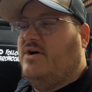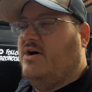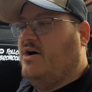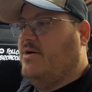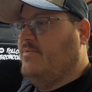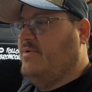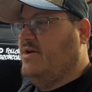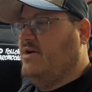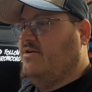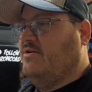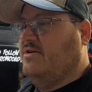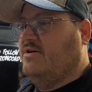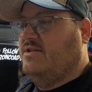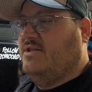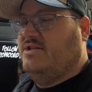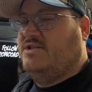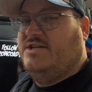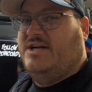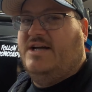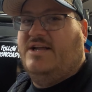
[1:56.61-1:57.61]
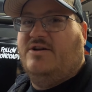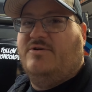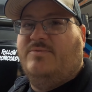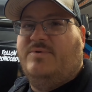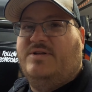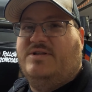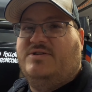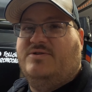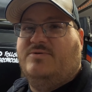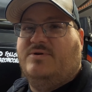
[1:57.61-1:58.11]
Um, here at the channel,
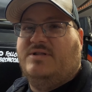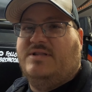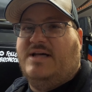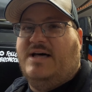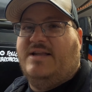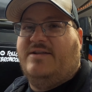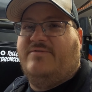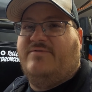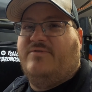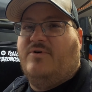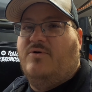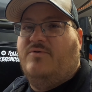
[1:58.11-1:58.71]
we do a lot of